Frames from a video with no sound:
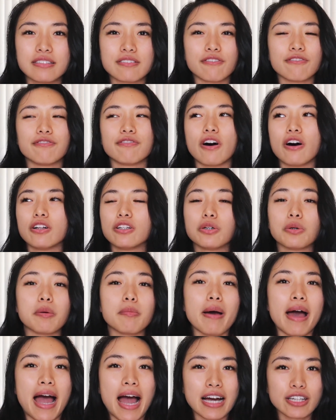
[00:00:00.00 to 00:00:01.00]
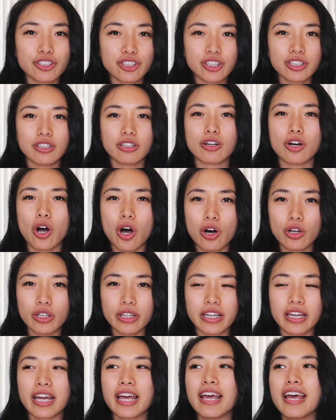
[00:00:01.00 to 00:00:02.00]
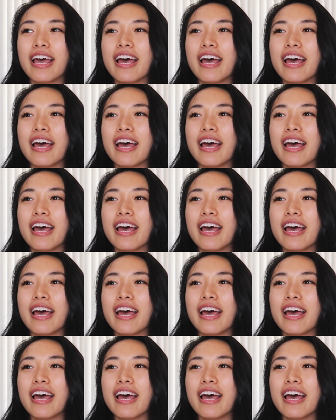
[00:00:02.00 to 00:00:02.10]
to follow a passion, a calling,